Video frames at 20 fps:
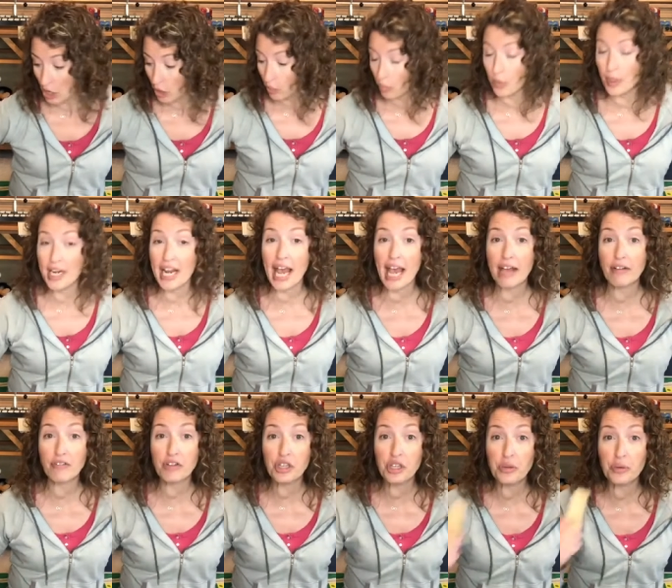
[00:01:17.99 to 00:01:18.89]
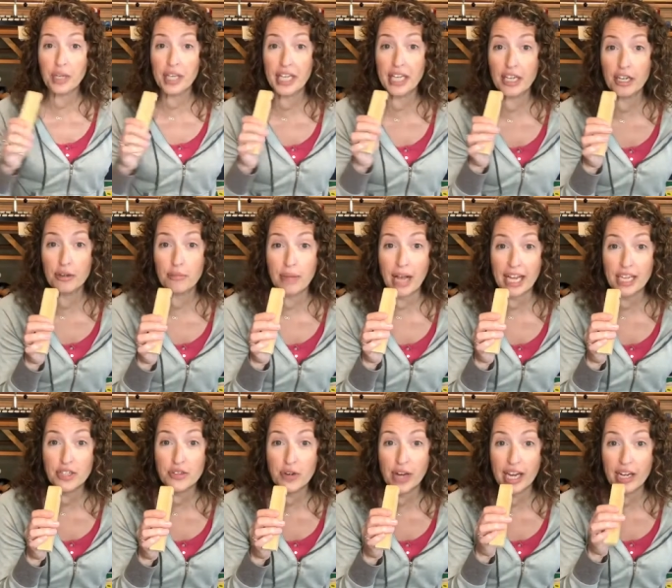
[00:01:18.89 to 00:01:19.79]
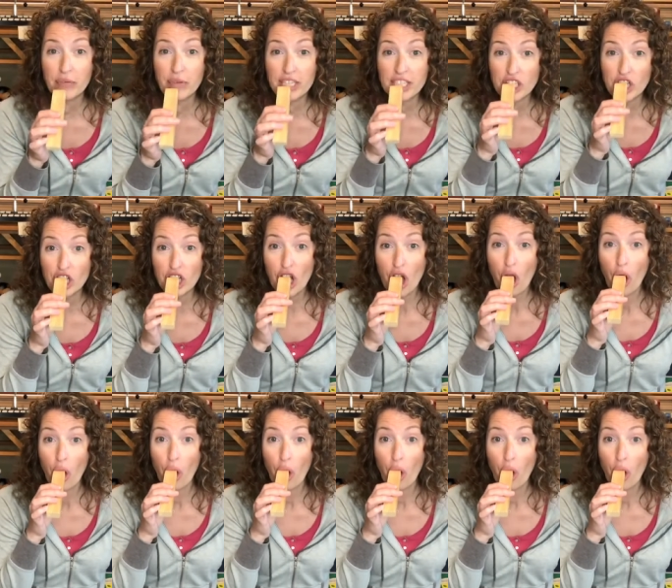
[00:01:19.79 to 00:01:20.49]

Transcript: Whenever you hear my train whistle,